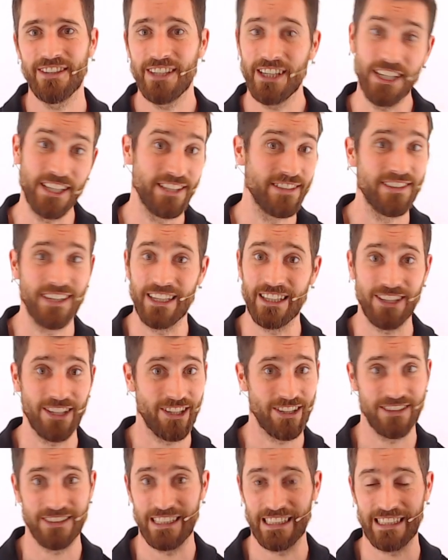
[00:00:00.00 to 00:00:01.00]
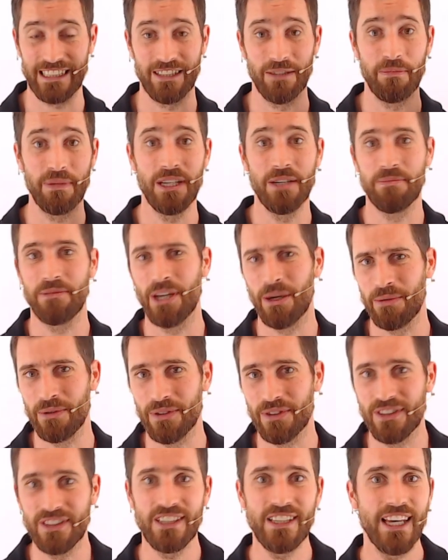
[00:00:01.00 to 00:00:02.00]
he designed cars like the BMW
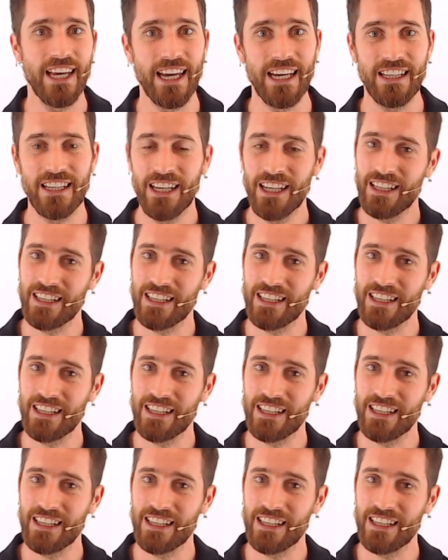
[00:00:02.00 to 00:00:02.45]
Z8,